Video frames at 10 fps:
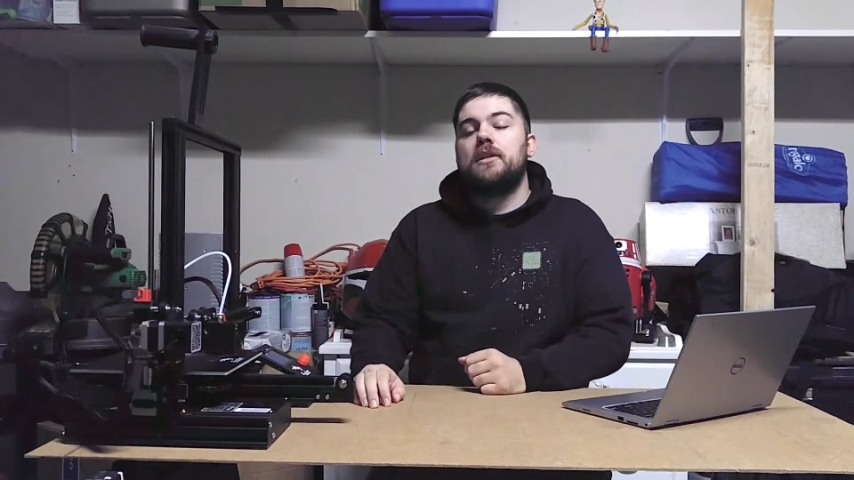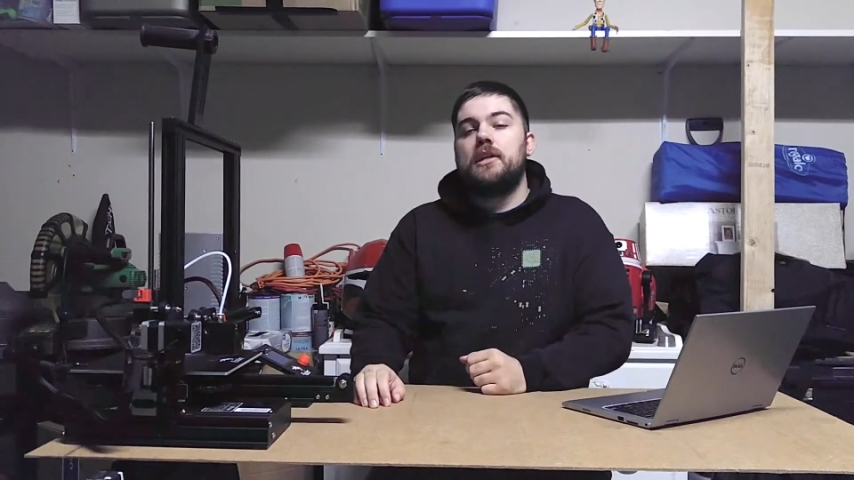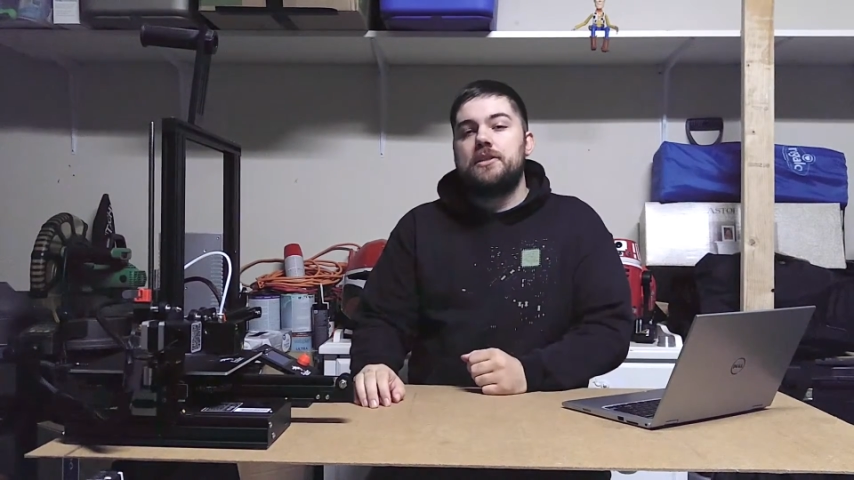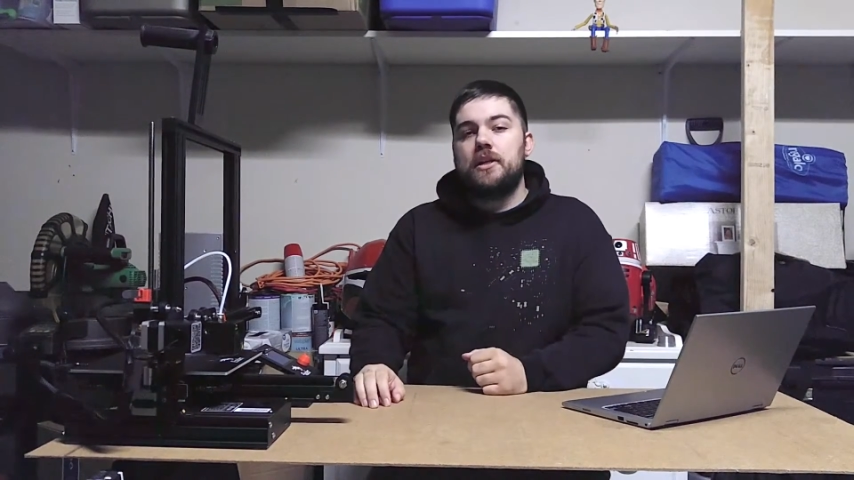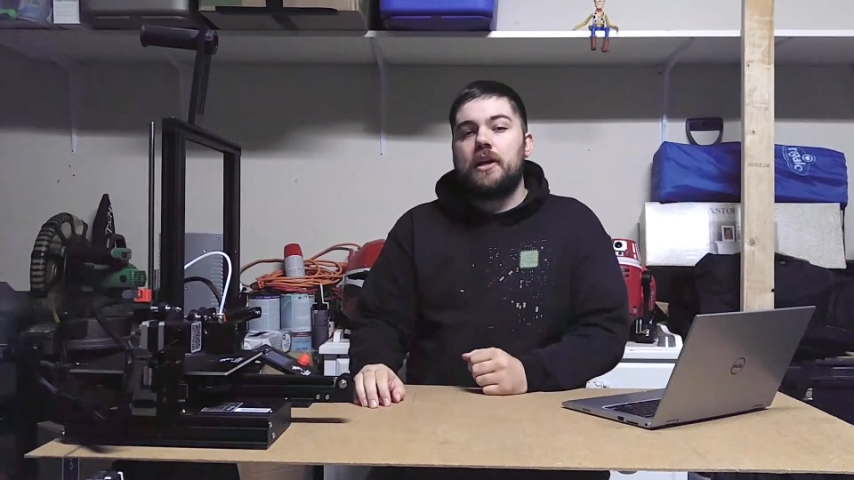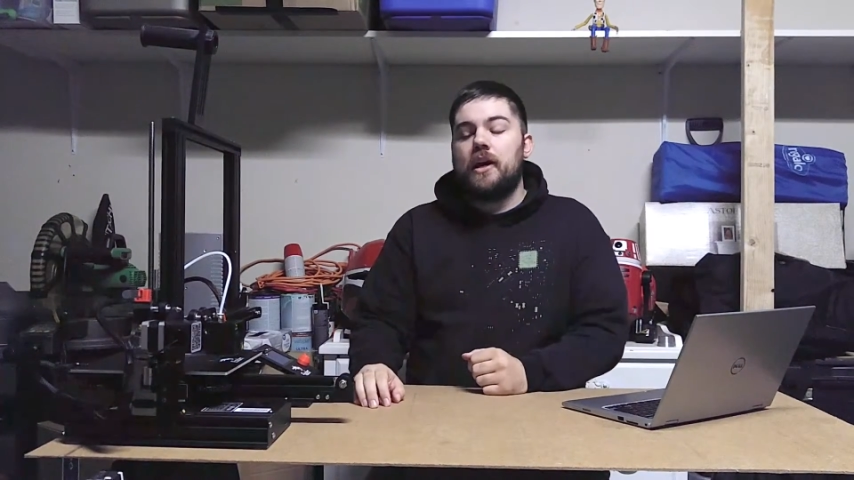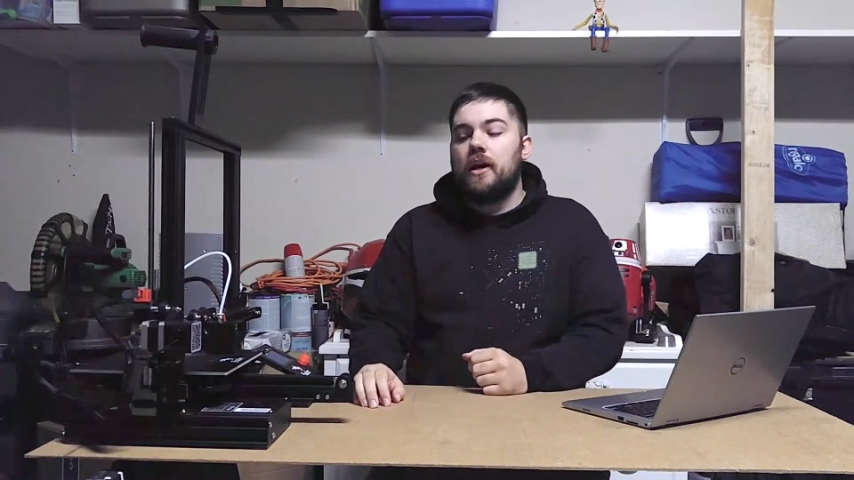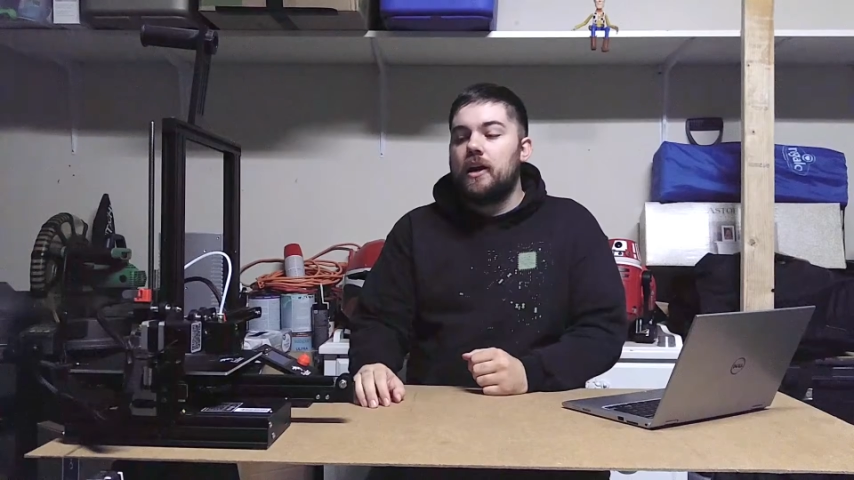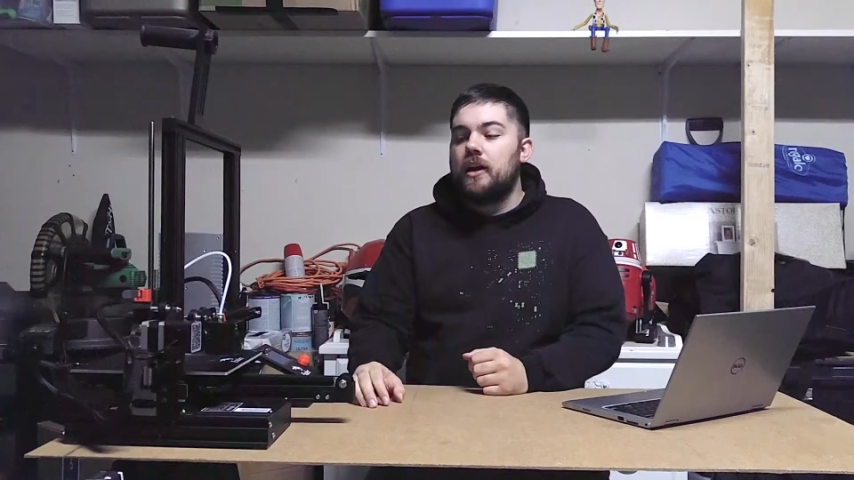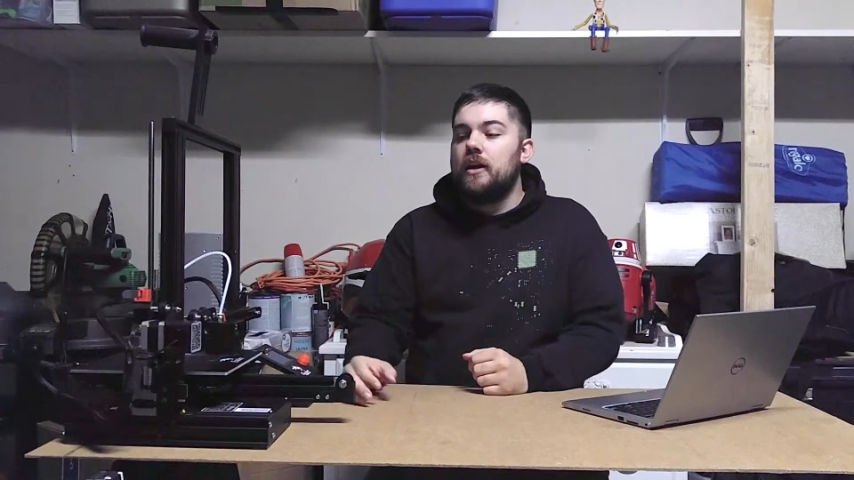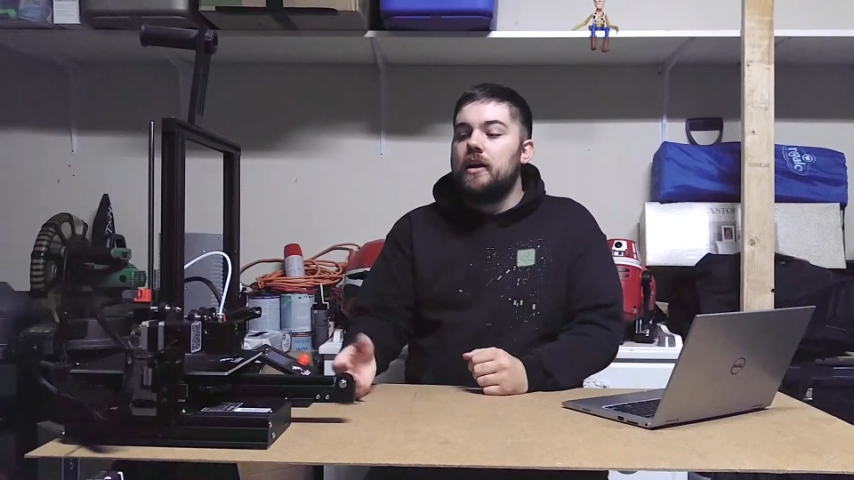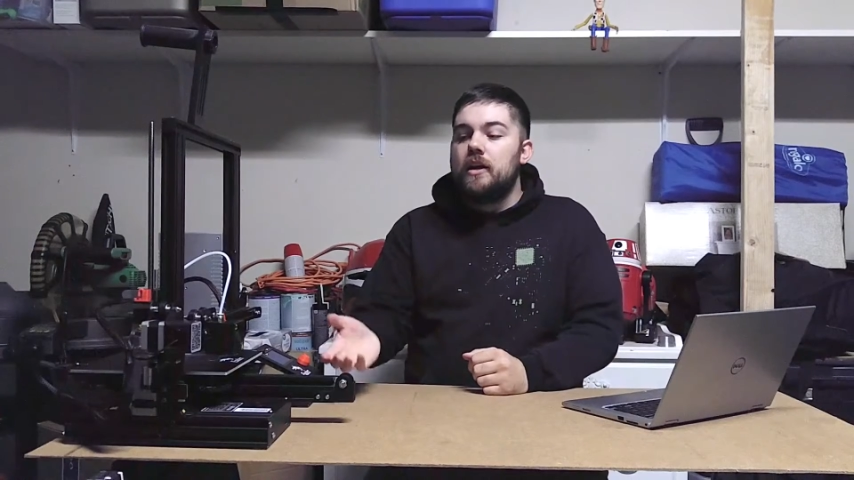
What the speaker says: easy to carry,